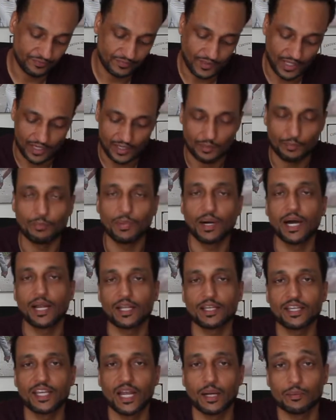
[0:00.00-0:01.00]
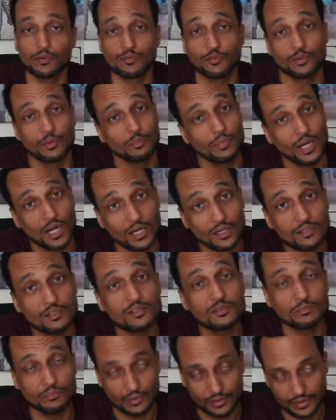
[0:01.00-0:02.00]
I didn't buy the camera for the box,
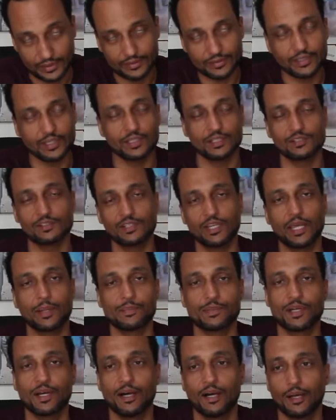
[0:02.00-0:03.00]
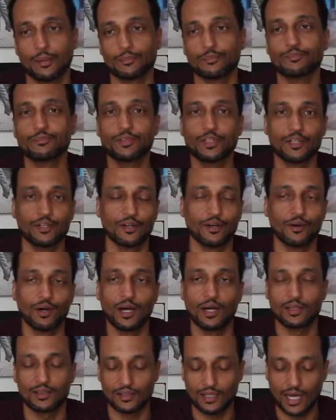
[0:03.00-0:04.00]
but at the same time, you know,
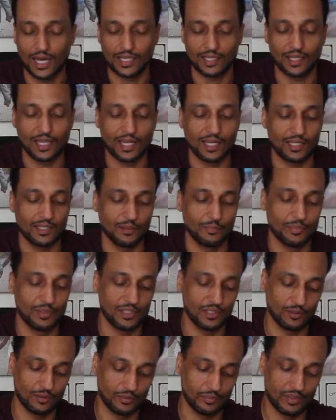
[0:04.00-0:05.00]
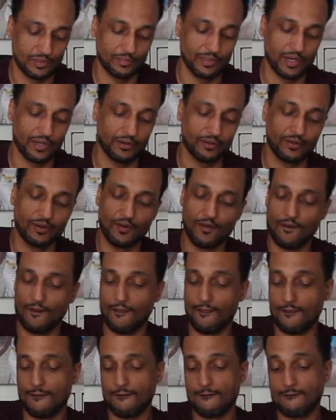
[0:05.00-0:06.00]
I'd like it to be a little bit better.
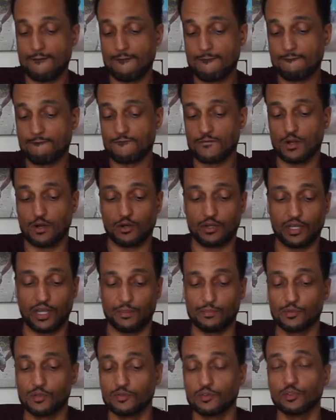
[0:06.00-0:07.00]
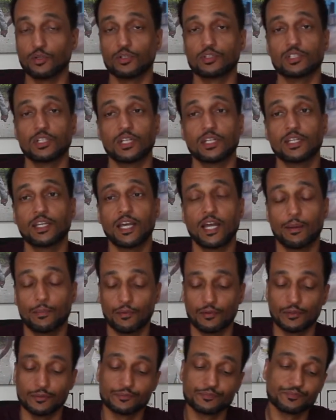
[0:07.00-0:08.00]
Okay, moving on to the
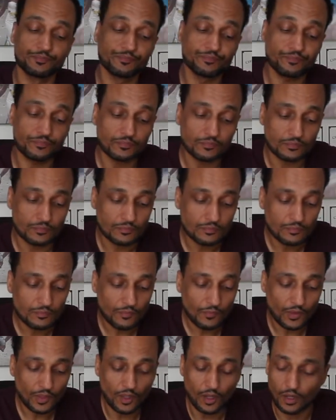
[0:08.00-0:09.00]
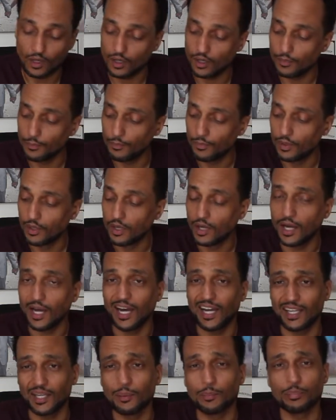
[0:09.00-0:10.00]
camera.
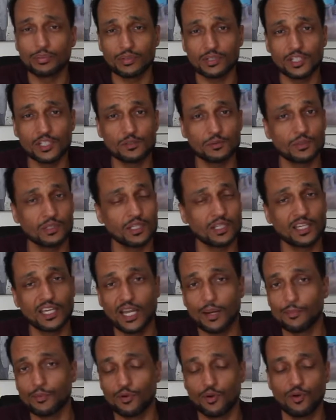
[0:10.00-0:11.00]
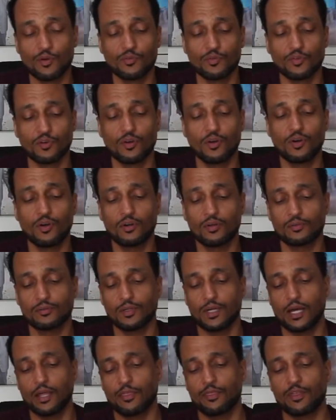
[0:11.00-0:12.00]
I am pleased with the camera overall.
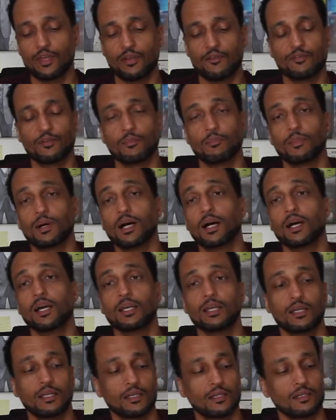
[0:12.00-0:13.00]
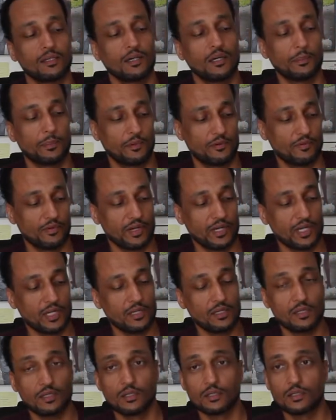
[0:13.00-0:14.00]
I think for my
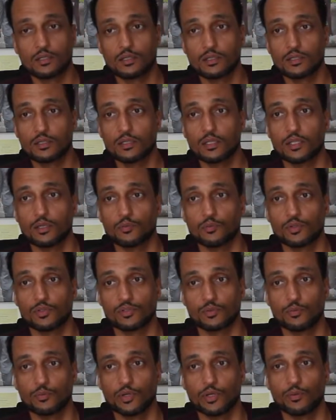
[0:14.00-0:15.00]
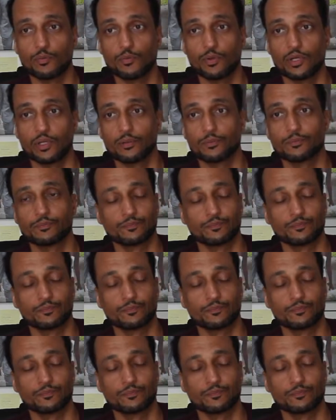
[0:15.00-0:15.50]
upgrade, it was a win-win.